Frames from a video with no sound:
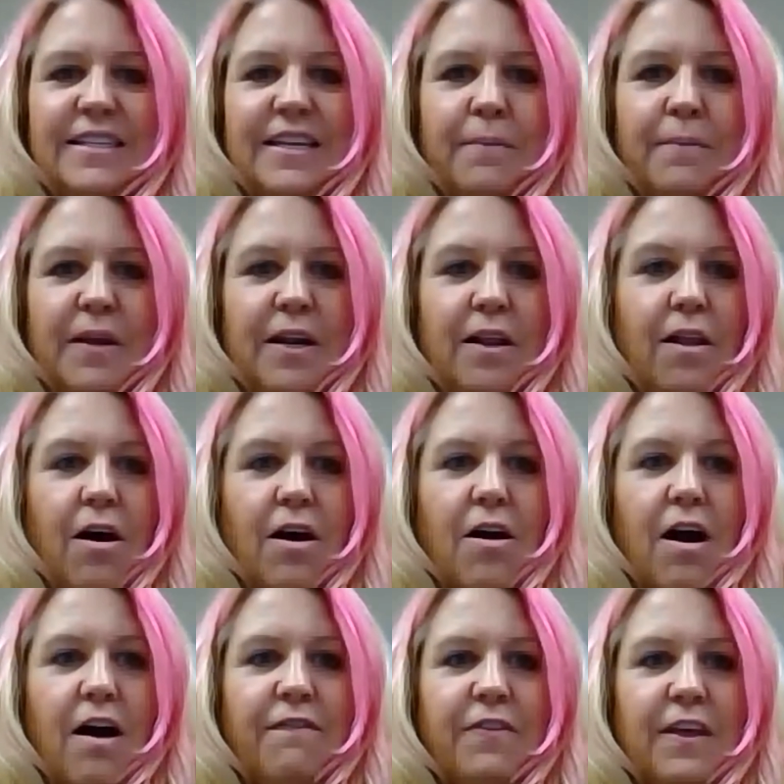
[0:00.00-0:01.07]
I'm gonna log
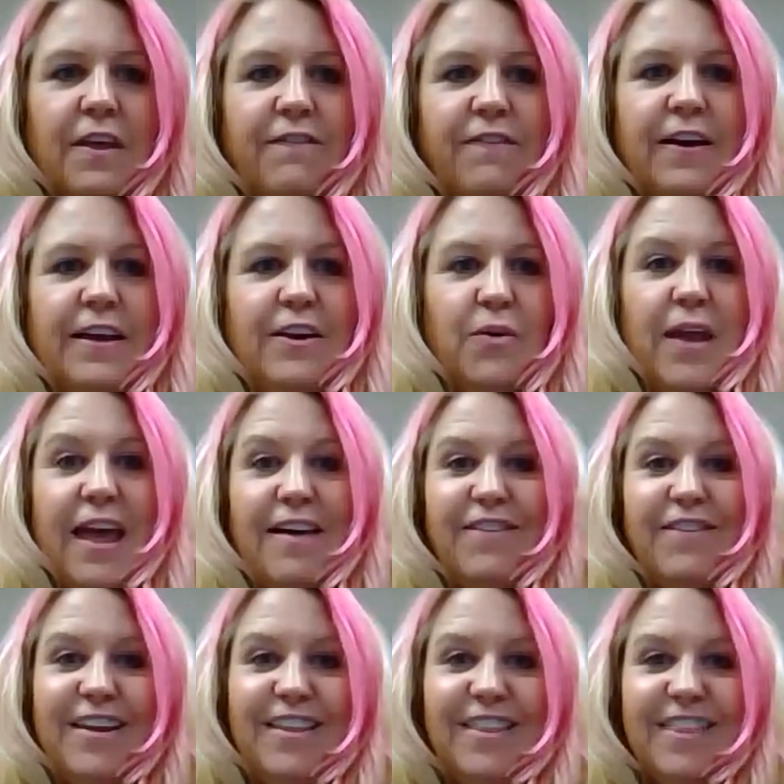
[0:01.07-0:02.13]
off then if I don't have
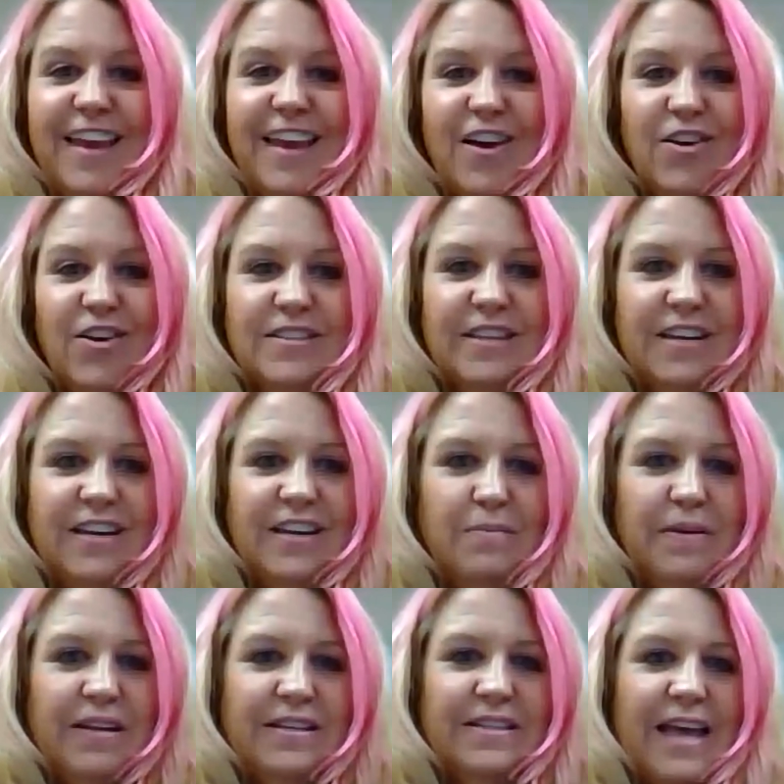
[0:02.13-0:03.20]
anything else that
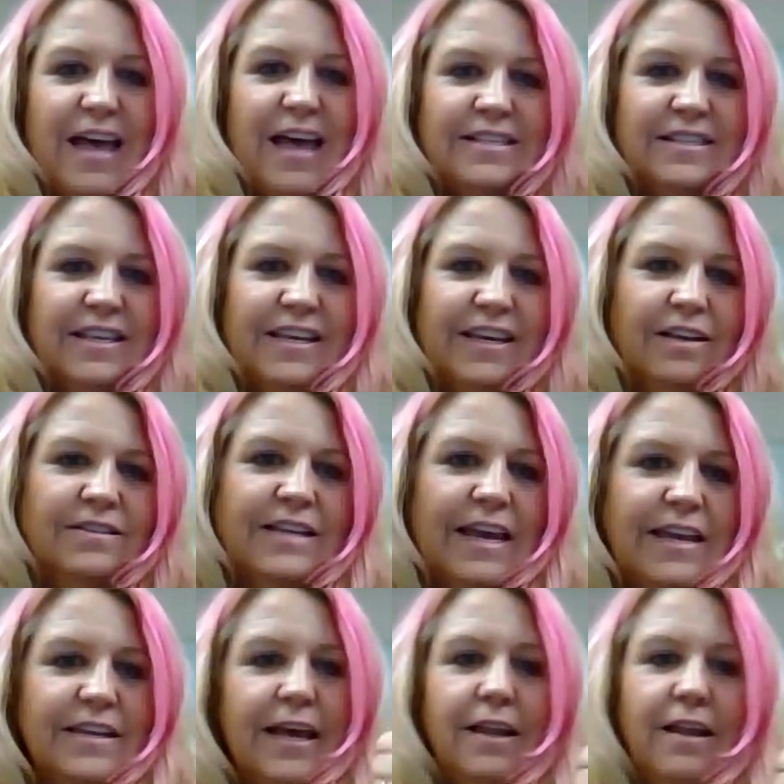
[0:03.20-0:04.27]
anybody's asking.
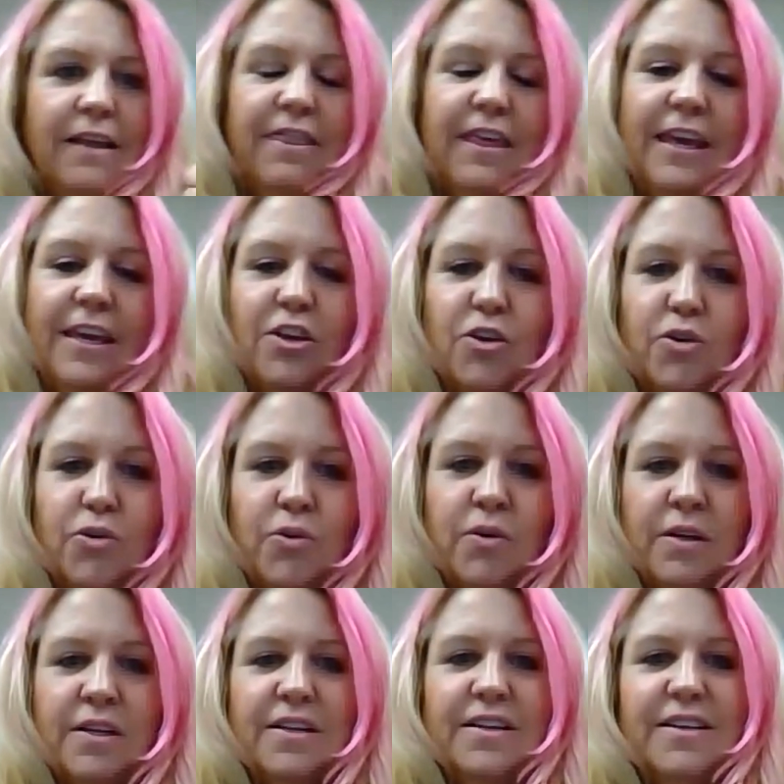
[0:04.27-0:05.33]
Daniela, thank you.
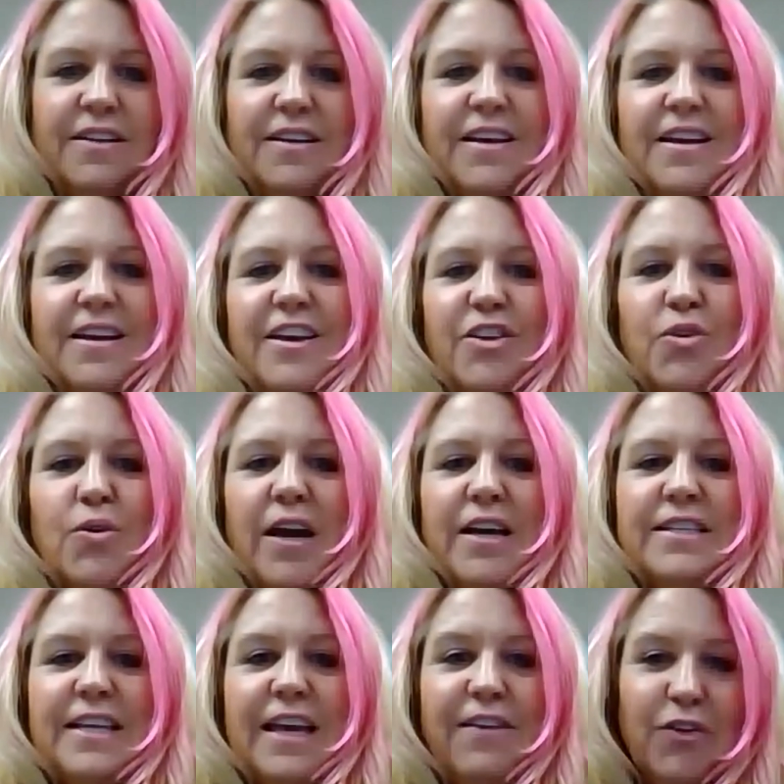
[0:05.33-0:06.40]
You guys
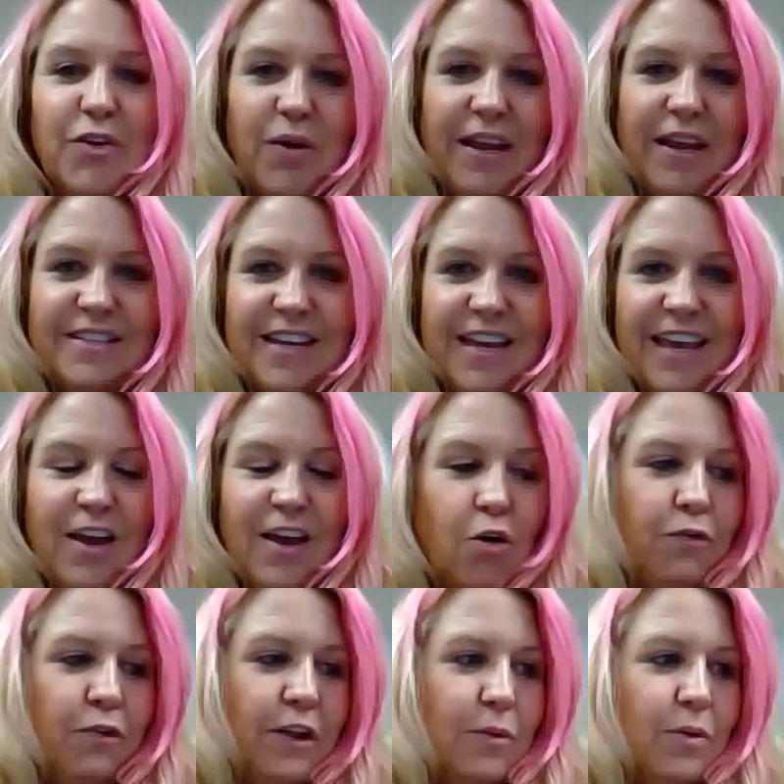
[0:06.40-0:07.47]
have a great day.
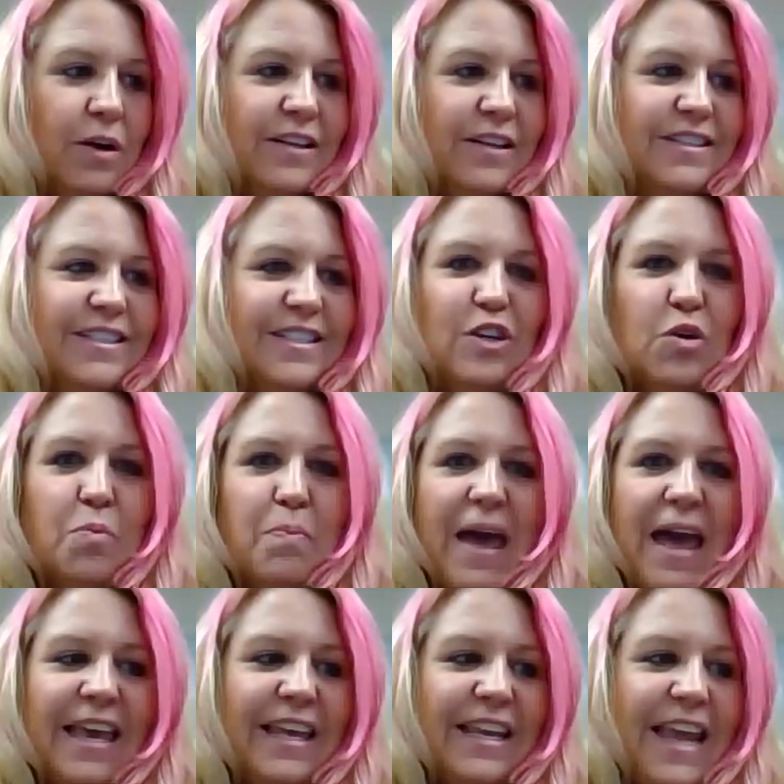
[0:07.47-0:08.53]
Hopefully we'll get to see you
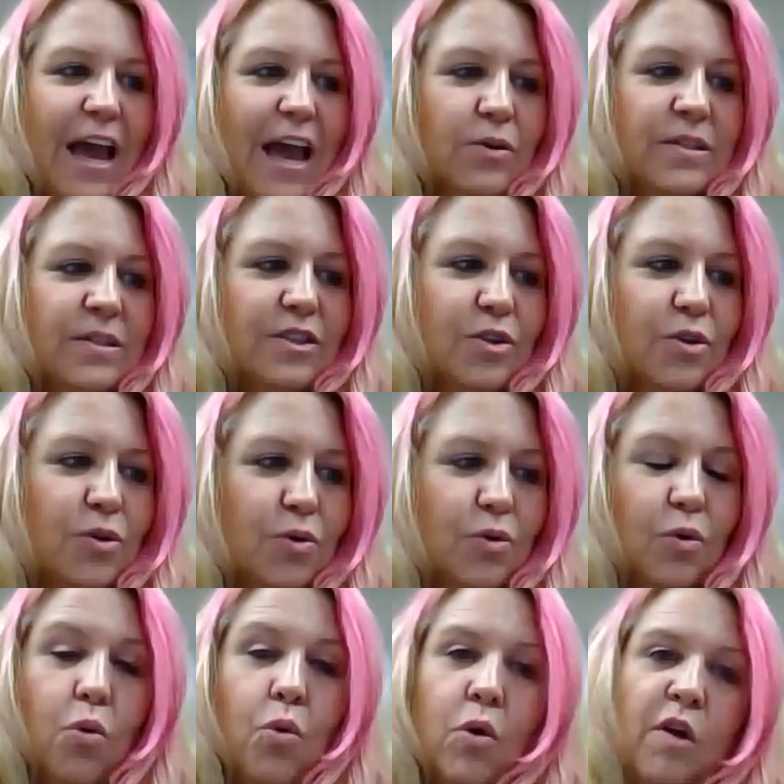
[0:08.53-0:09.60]
back in house soon,
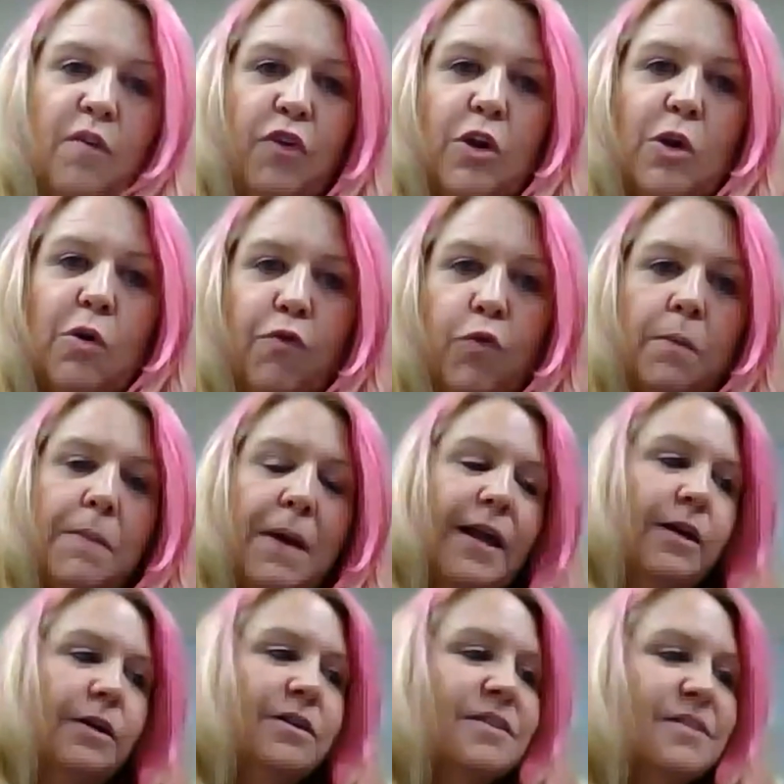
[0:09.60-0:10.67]
or if in your Fort
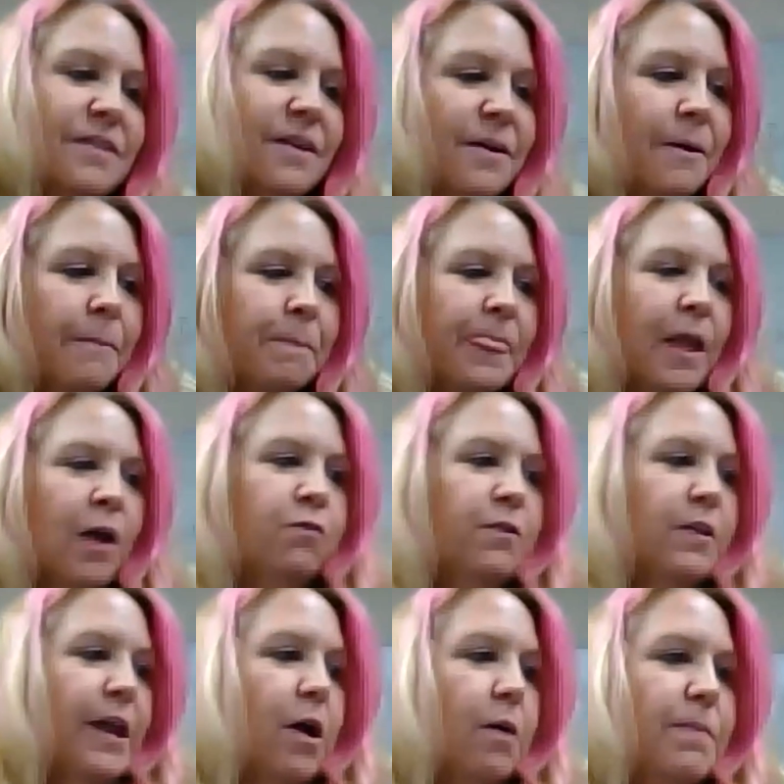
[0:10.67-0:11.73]
Myers,
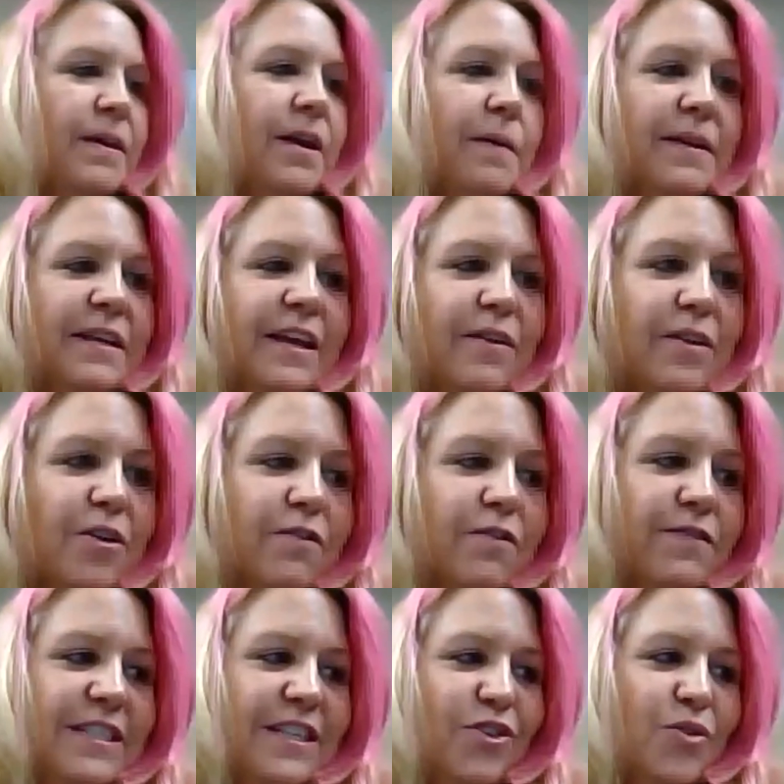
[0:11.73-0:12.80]
hopefully I'll be coming down there to
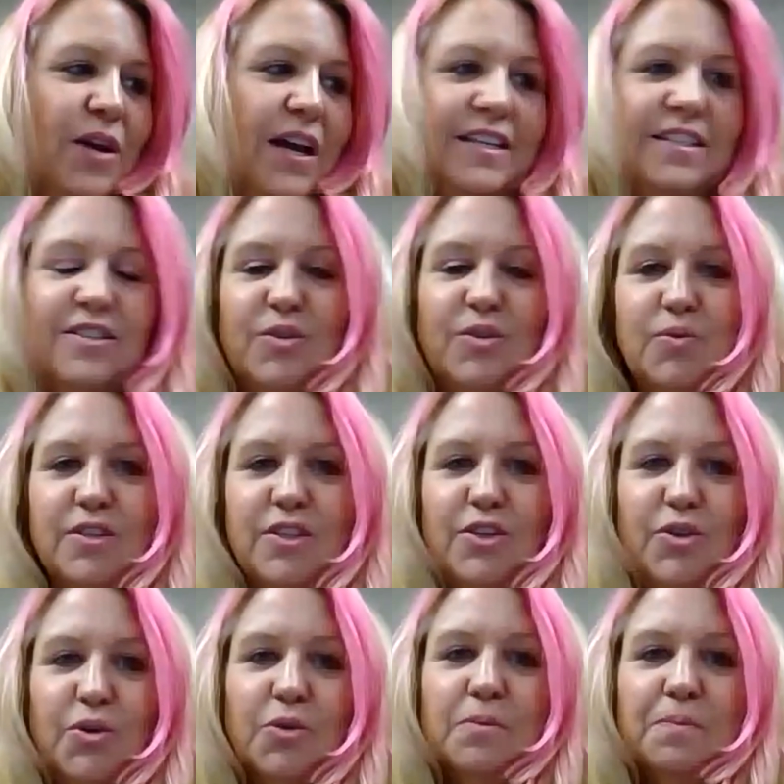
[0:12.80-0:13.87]
visit you guys soon
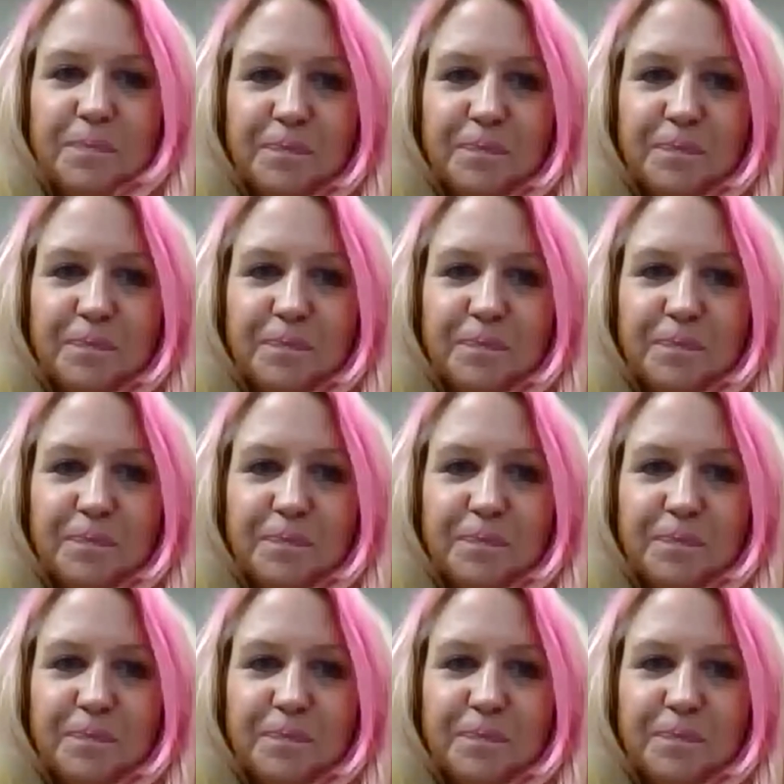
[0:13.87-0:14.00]
too.